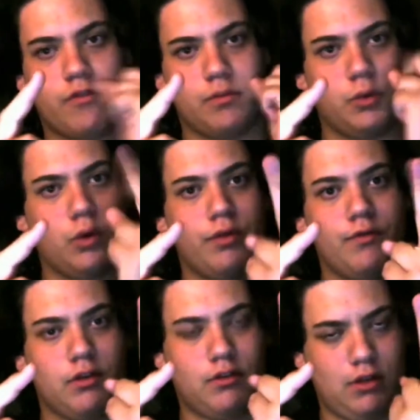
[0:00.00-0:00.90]
both of
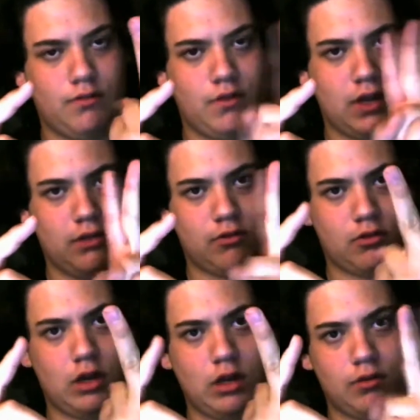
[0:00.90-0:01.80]
us, either Vegas or
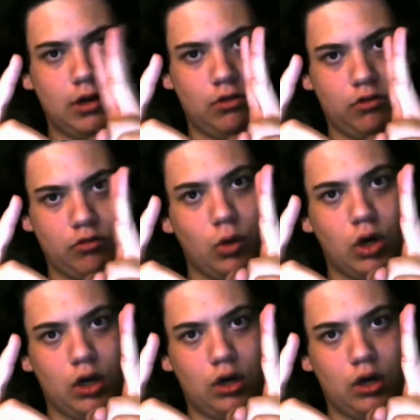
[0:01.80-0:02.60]
Colorado's 1.